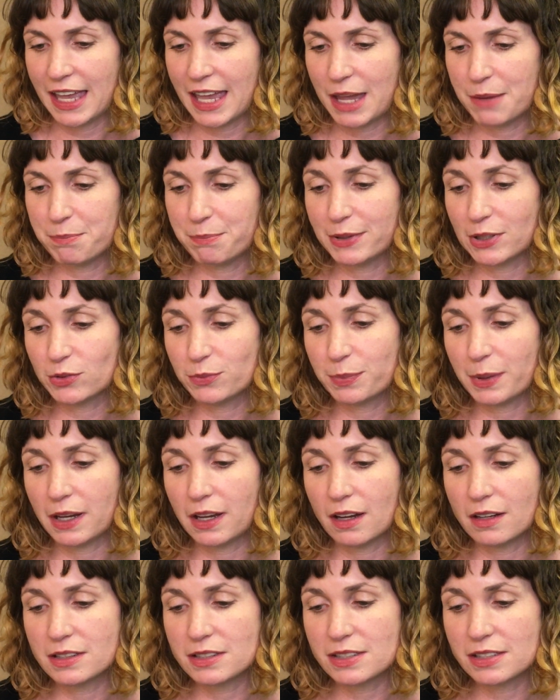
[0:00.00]
and built
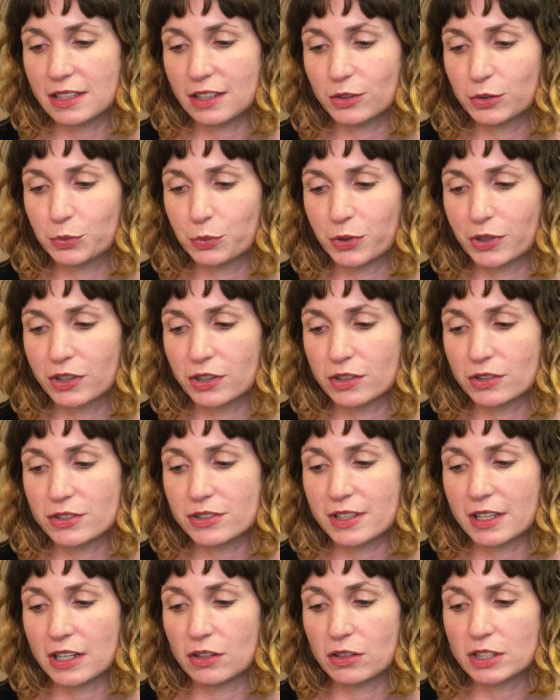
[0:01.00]
by unskilled
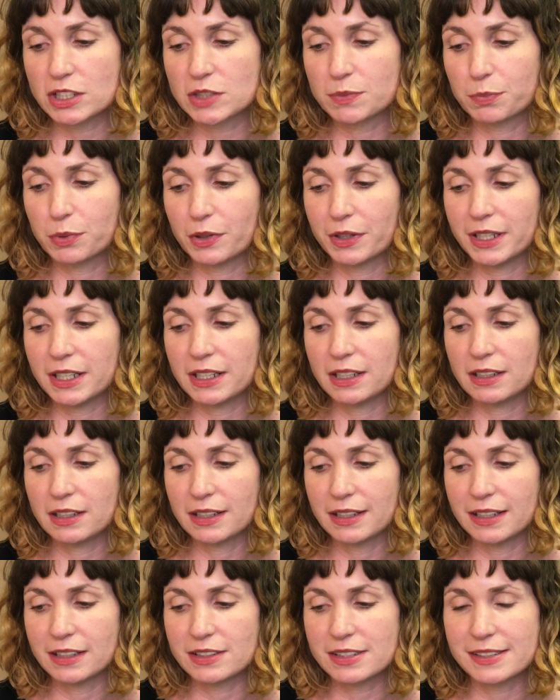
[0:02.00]
workers that are exploited,
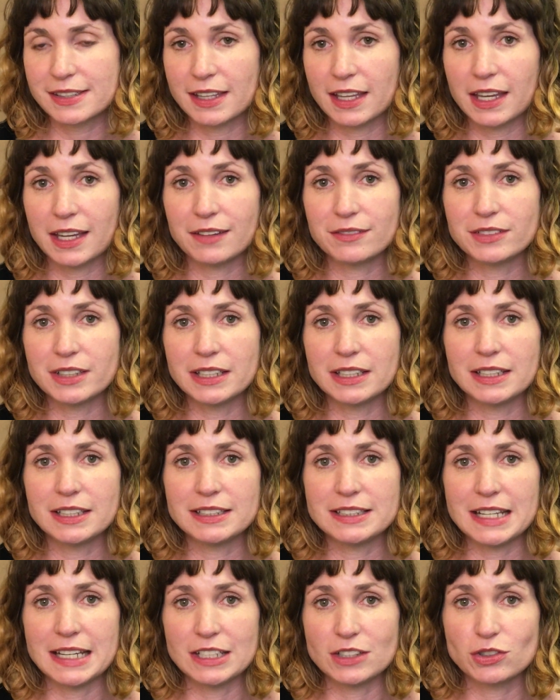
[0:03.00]
enslaved, and
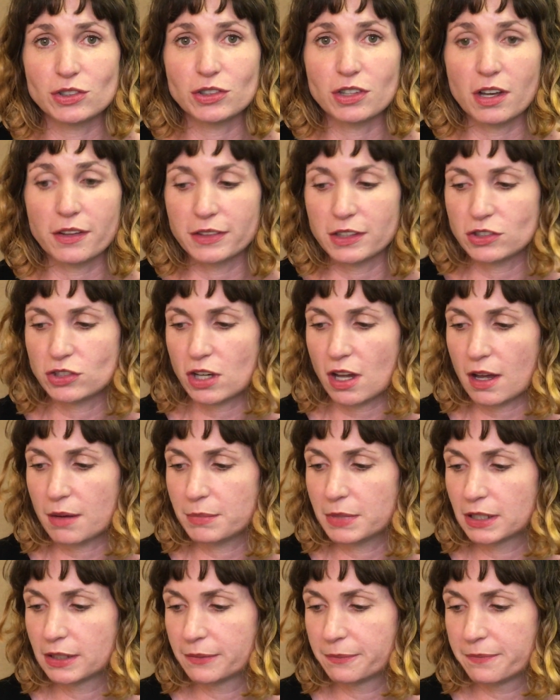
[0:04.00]
endangered on the
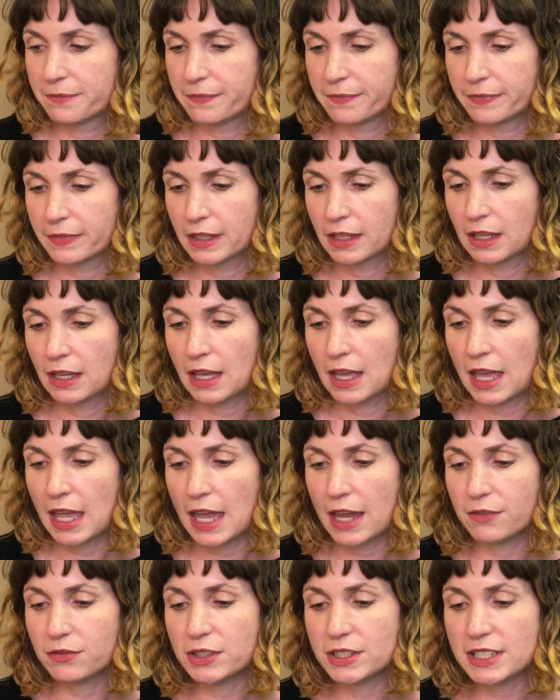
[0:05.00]
job.
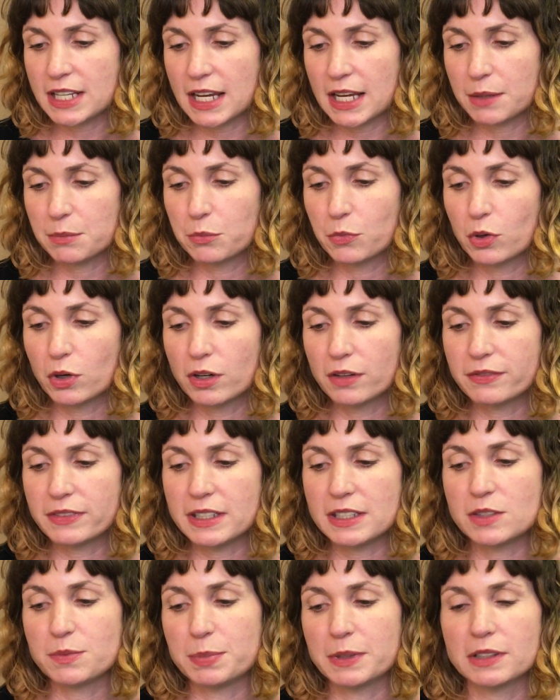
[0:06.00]
Every day, more of
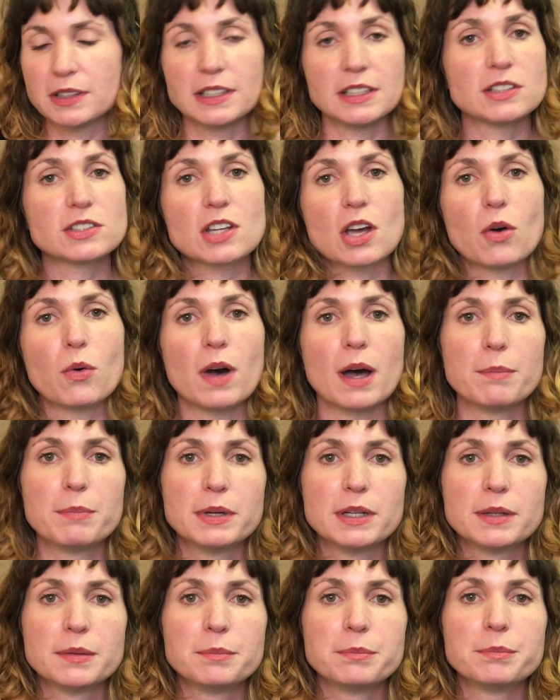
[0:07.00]
these buildings go up,
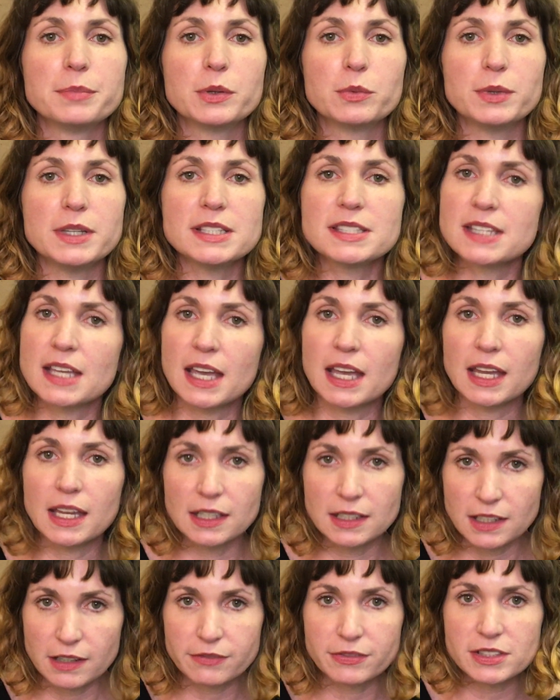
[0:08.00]
but we say
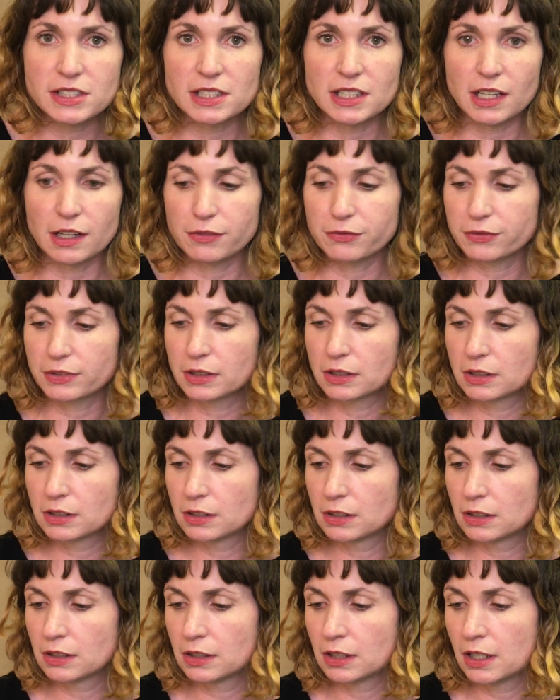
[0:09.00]
enough is enough.
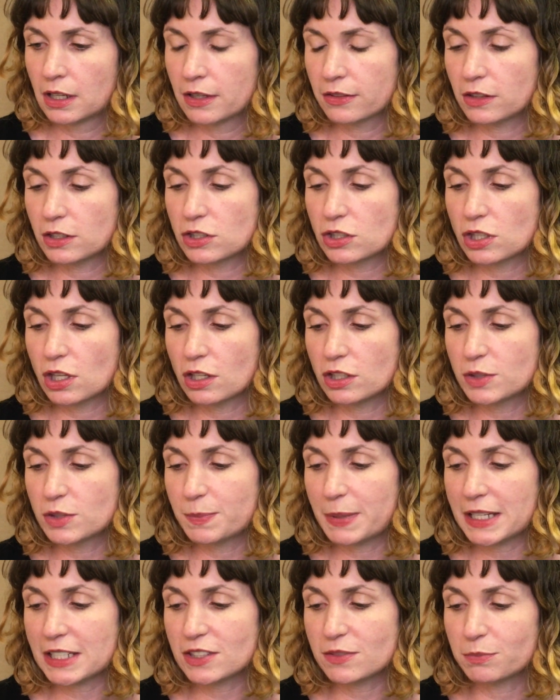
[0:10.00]
The Slow
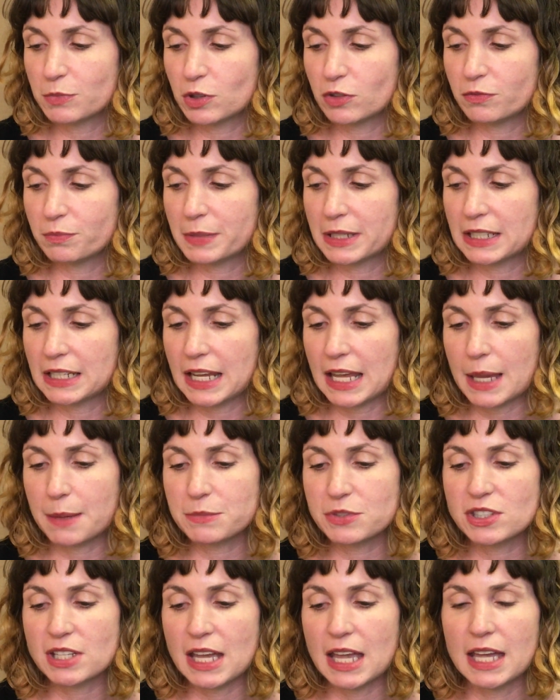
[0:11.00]
Space movement
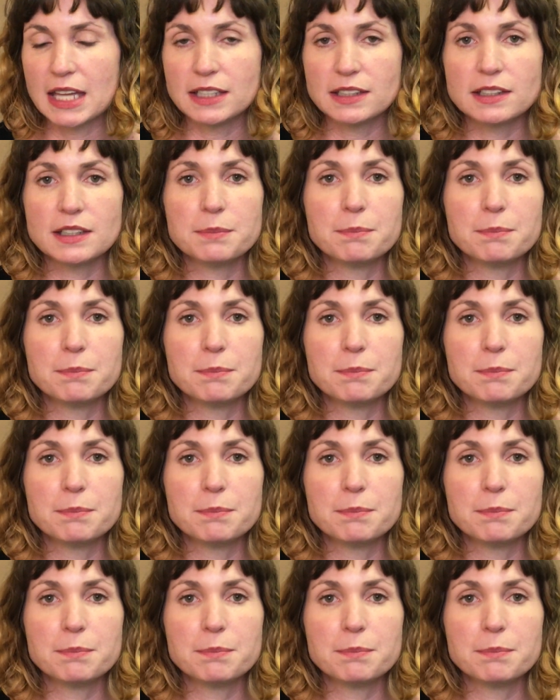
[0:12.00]
aims to end